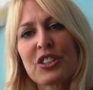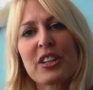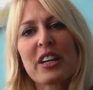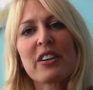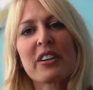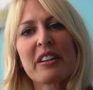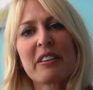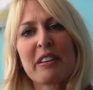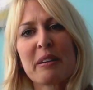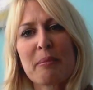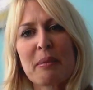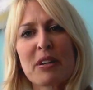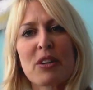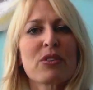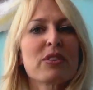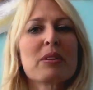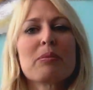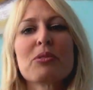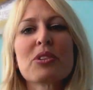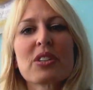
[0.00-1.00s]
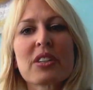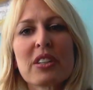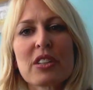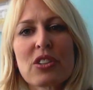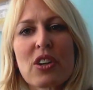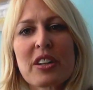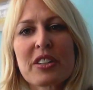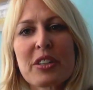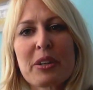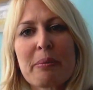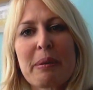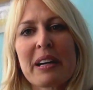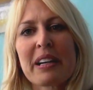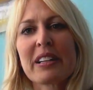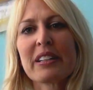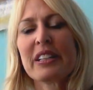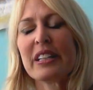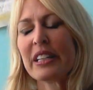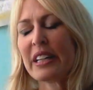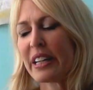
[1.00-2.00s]
I don't even need my notes, I'm just going to talk to you about it.
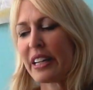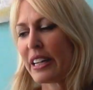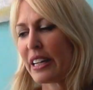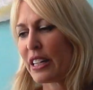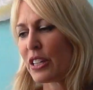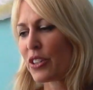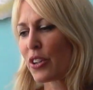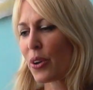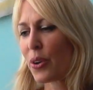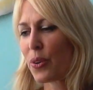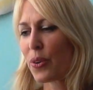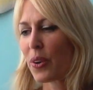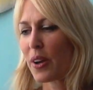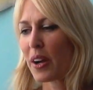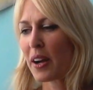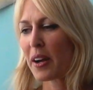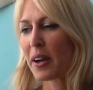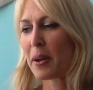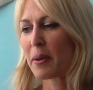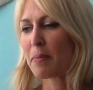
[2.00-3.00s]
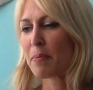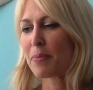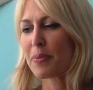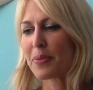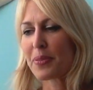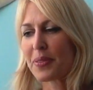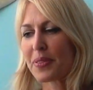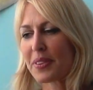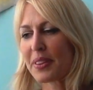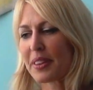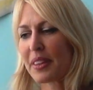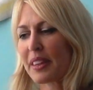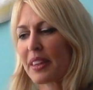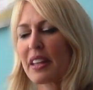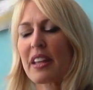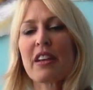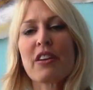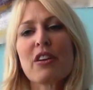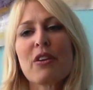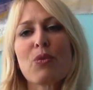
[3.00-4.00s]
So,
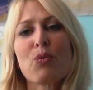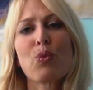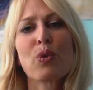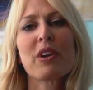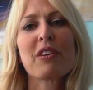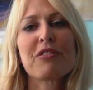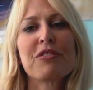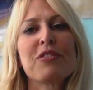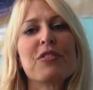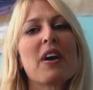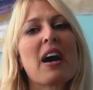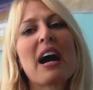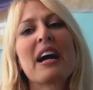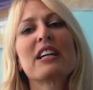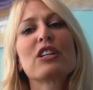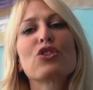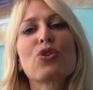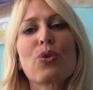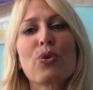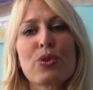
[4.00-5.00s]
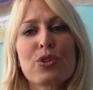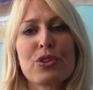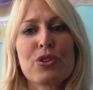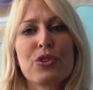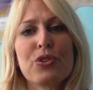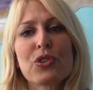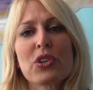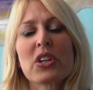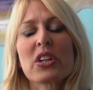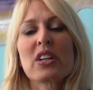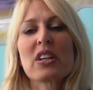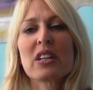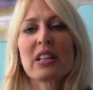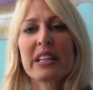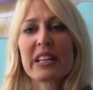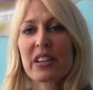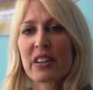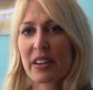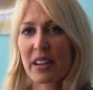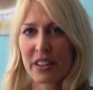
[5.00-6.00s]
what if I told you could
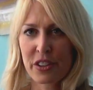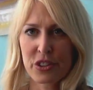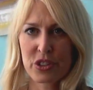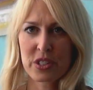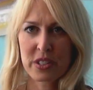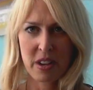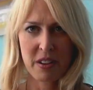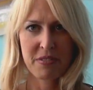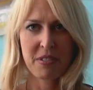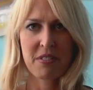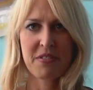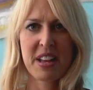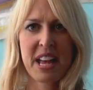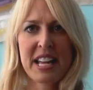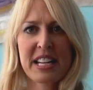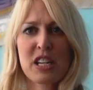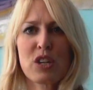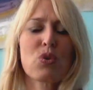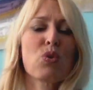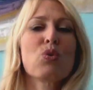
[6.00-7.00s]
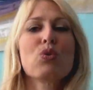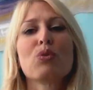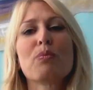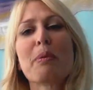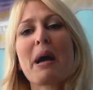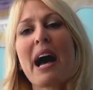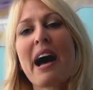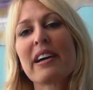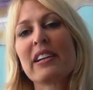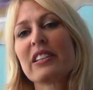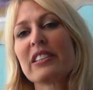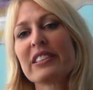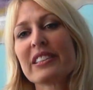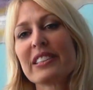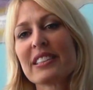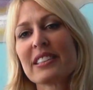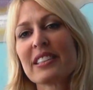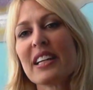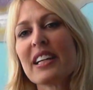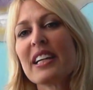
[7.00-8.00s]
clear yourself of any old
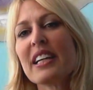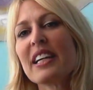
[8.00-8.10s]
patterns?